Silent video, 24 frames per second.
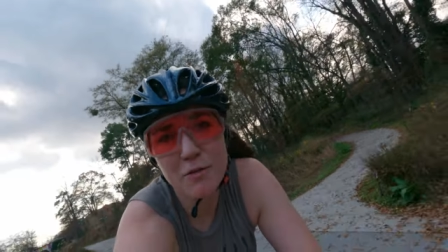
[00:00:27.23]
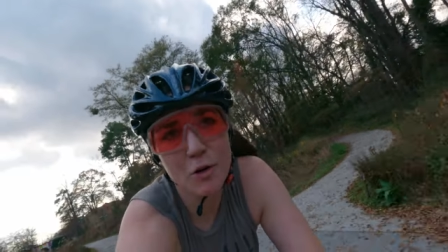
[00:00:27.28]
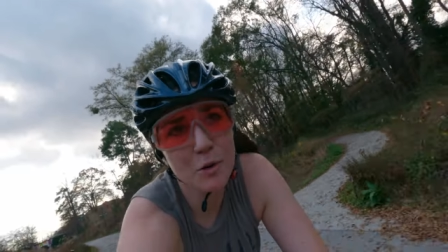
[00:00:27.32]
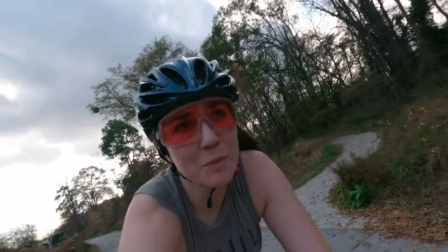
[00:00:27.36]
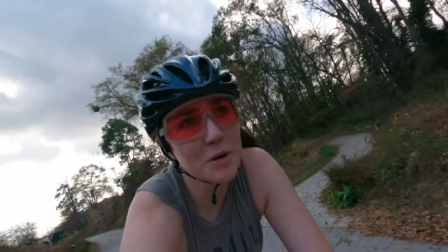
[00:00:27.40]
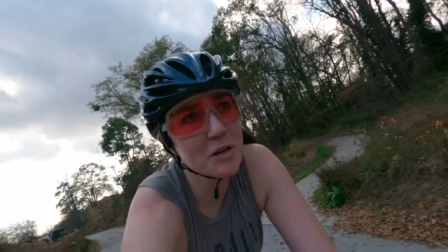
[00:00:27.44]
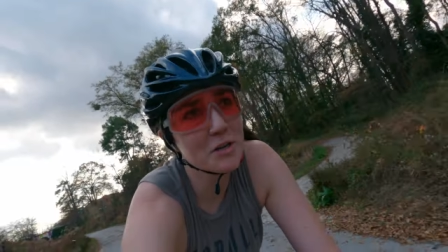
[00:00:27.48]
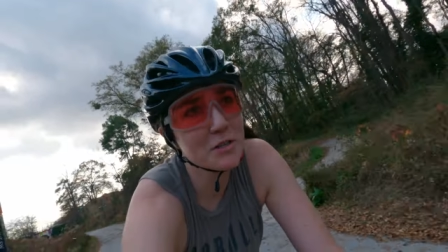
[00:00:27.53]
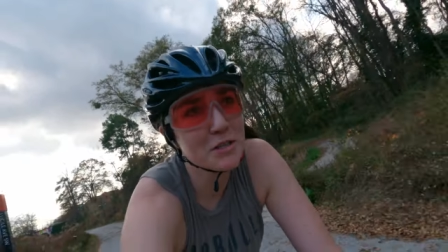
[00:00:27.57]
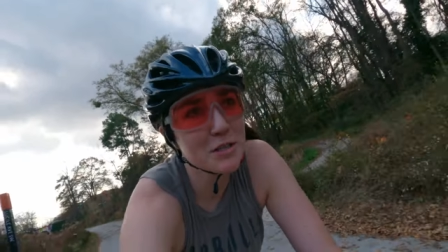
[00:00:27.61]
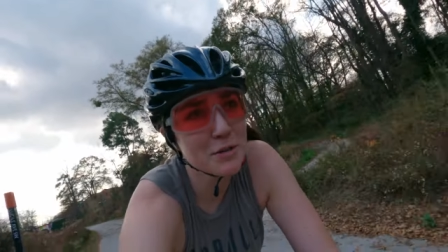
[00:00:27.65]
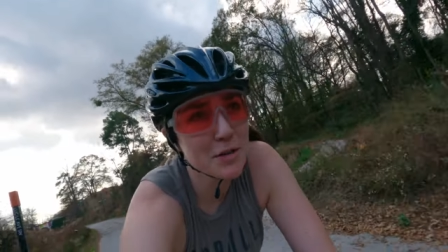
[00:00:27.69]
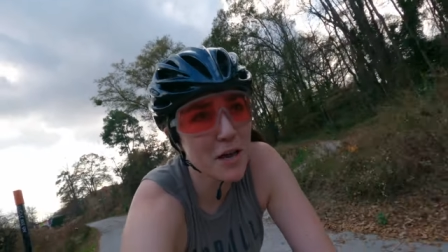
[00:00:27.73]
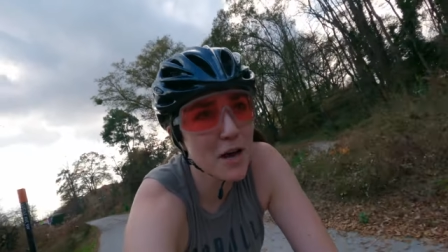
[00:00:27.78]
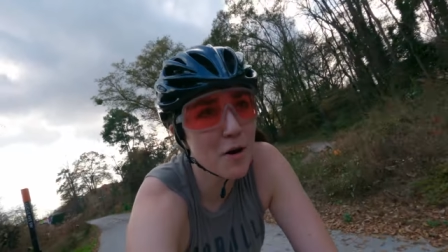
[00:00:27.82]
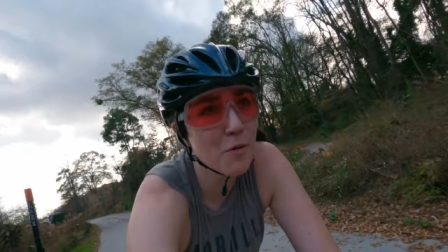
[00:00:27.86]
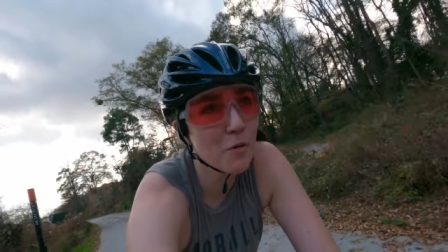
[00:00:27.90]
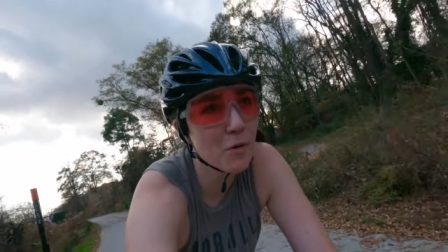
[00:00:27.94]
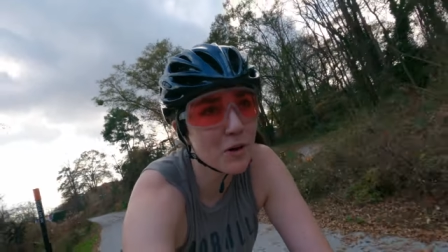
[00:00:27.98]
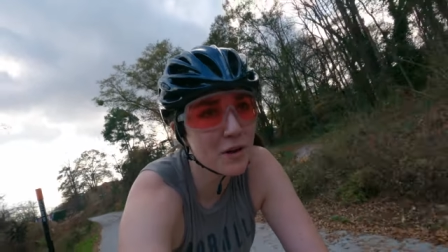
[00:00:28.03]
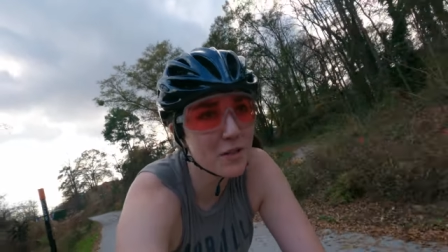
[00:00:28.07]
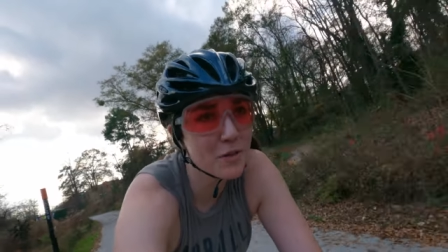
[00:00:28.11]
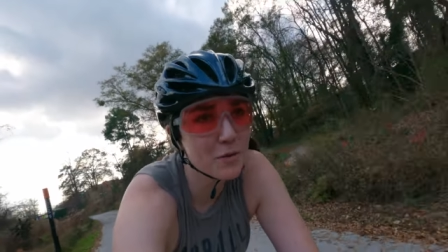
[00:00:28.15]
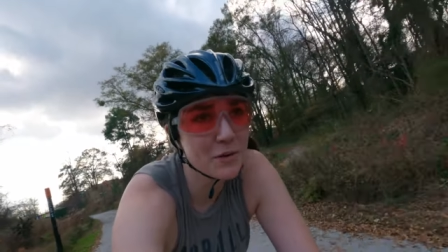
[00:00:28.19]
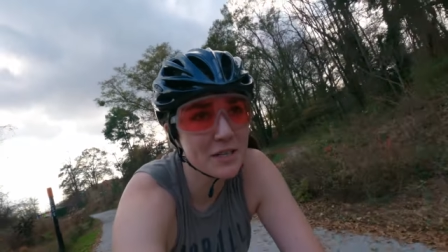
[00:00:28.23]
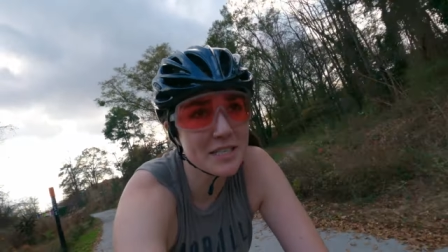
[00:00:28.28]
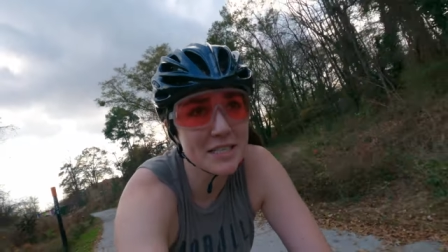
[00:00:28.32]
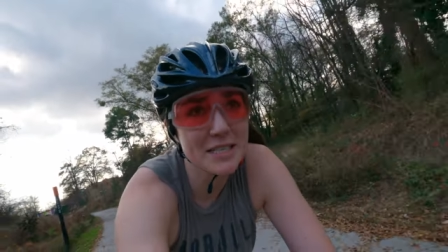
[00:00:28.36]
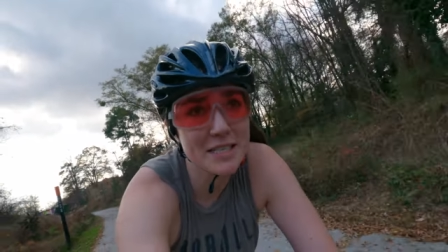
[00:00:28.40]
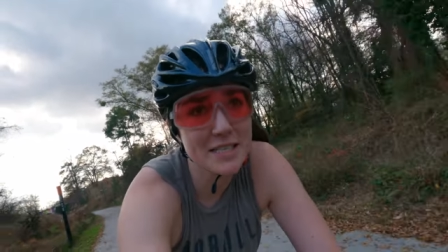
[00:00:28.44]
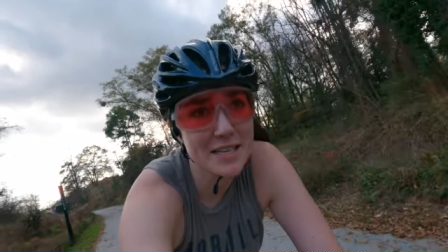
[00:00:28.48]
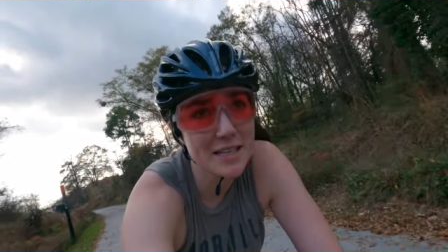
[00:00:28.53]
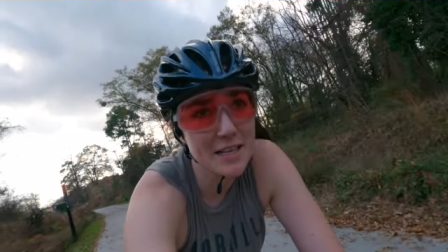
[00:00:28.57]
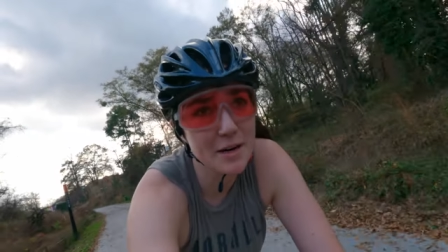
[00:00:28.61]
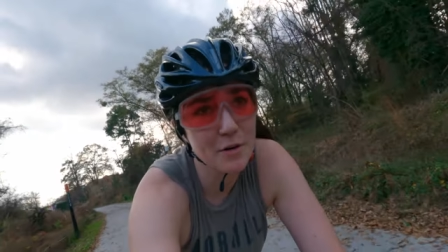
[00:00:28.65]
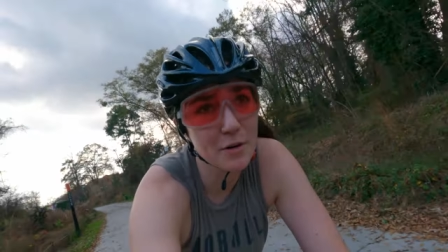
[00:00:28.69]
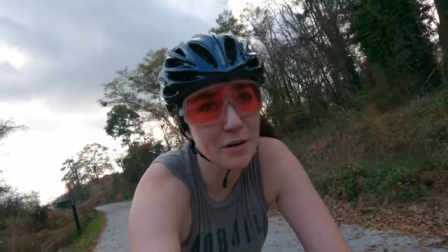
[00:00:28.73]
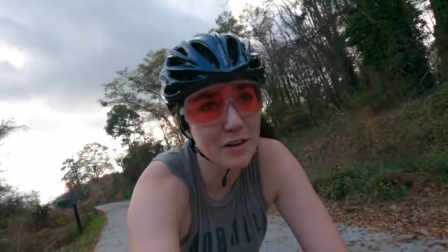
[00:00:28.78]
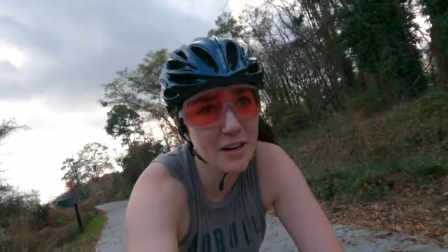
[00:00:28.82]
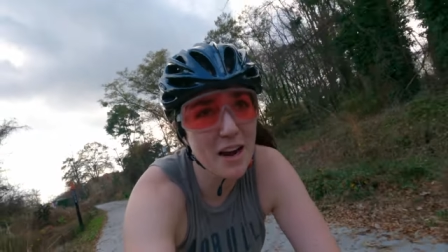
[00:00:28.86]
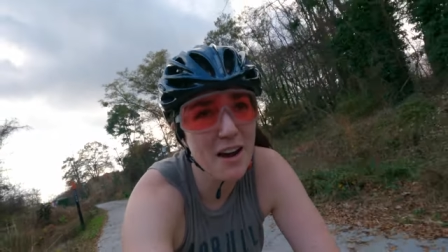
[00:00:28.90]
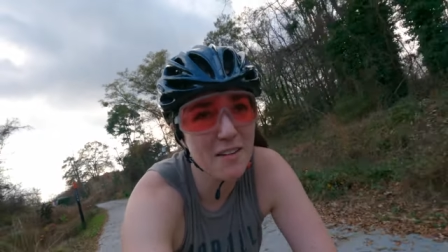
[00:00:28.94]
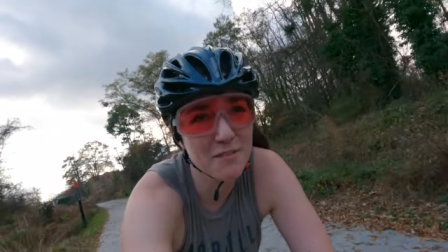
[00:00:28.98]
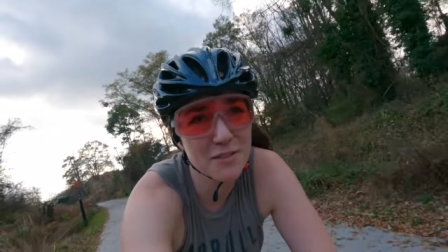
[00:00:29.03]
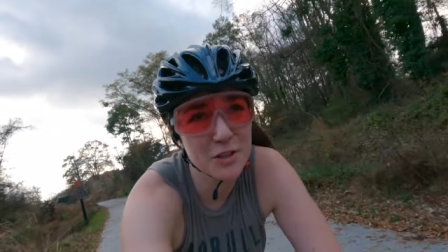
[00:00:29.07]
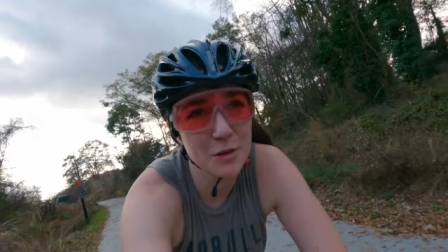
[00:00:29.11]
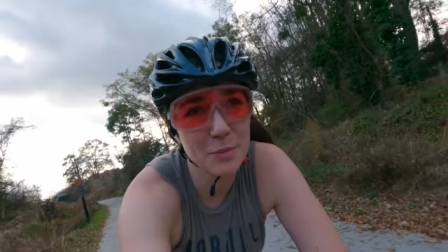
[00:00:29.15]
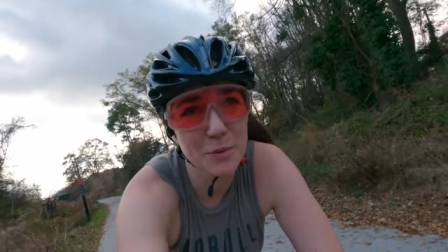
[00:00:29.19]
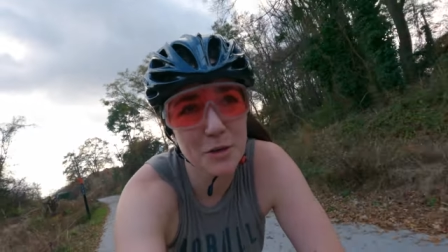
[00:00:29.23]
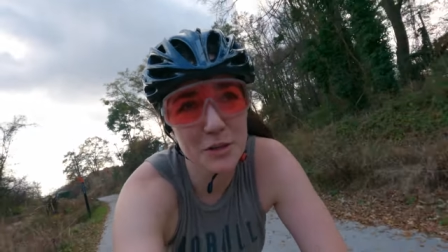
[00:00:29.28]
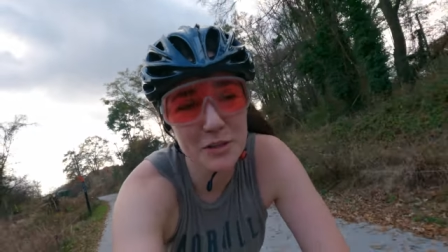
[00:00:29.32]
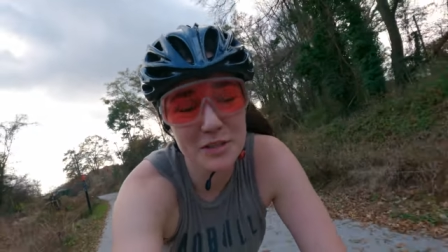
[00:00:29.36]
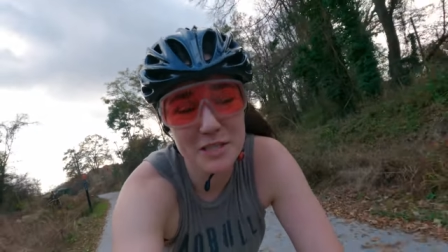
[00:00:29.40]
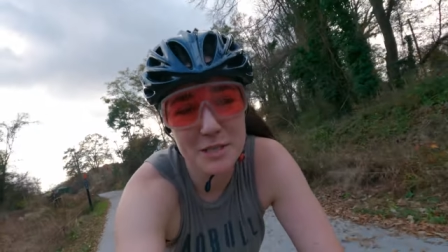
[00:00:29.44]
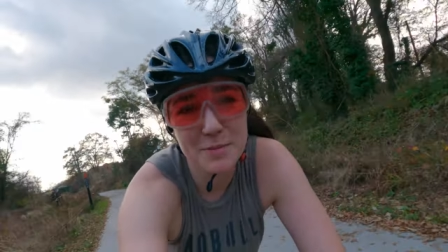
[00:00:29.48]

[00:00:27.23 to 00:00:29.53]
and foremost, one of the reasons that they were uncomfortable